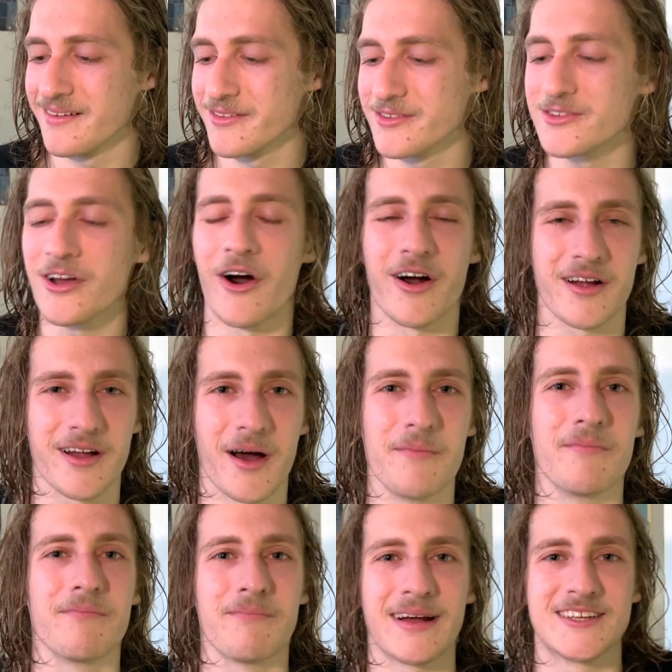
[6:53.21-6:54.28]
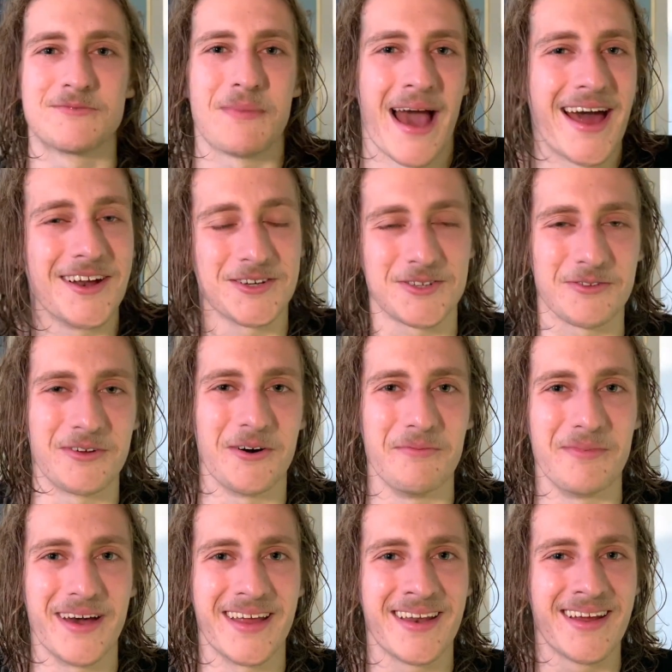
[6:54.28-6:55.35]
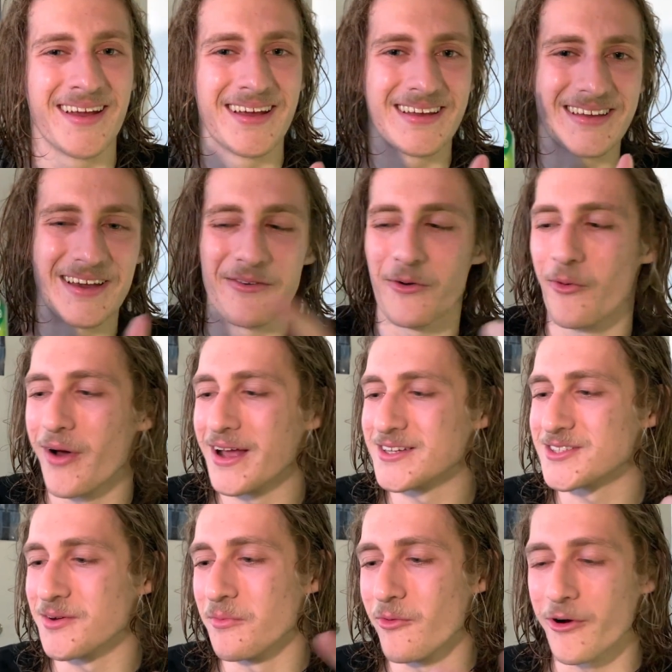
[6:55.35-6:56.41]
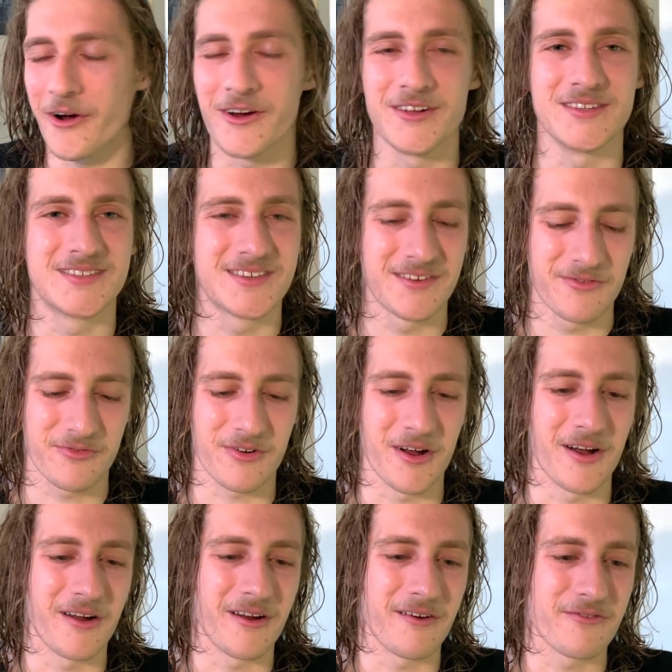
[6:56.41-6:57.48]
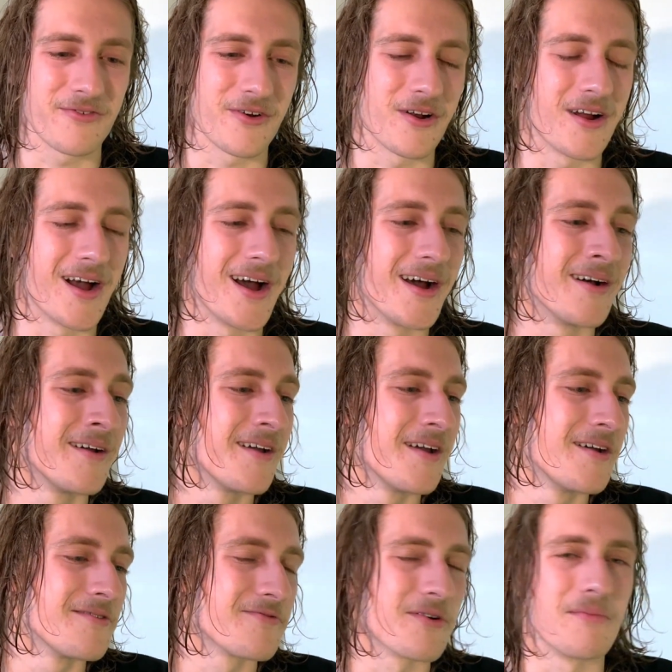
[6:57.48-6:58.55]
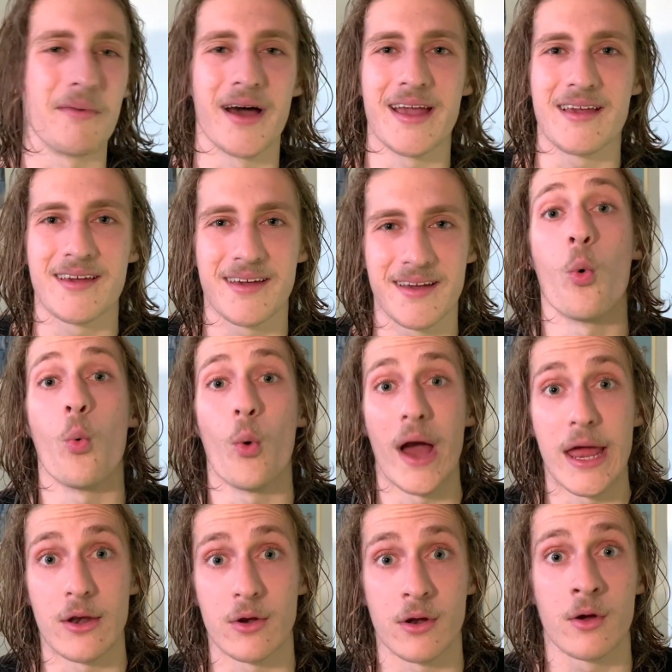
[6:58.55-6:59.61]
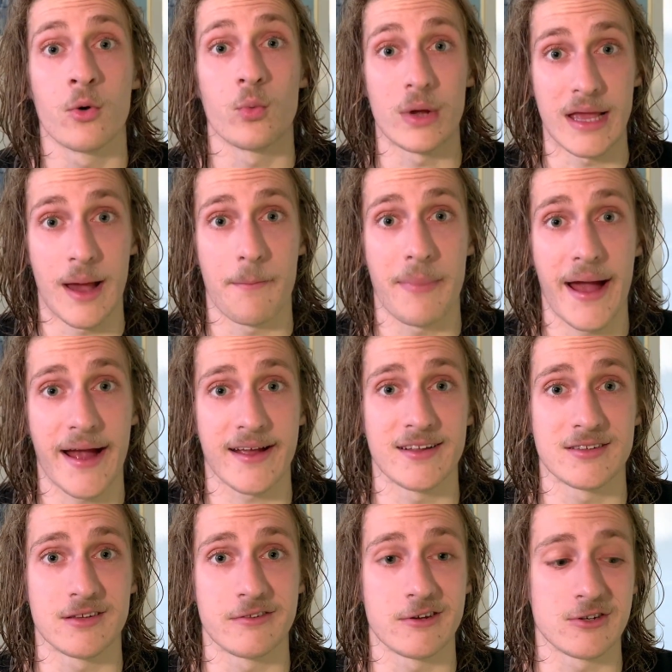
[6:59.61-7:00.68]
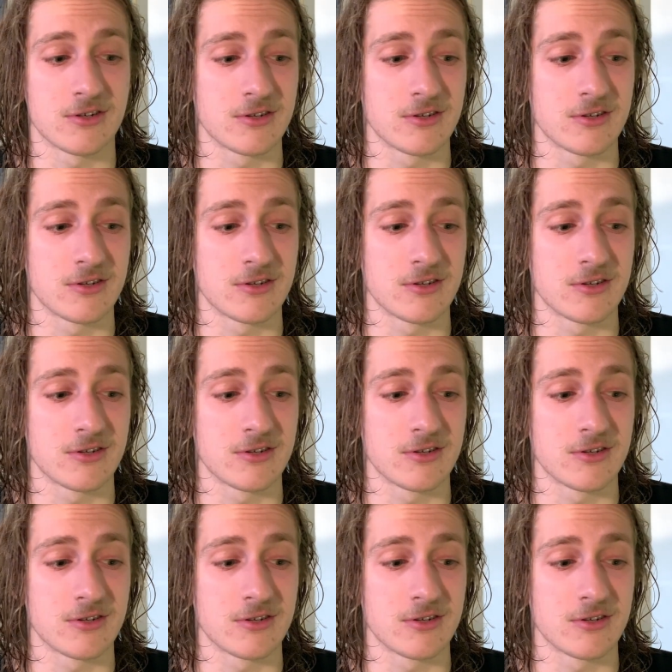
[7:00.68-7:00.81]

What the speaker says: talk up my Spanish a little bit, give away some words for Mike when we get back into the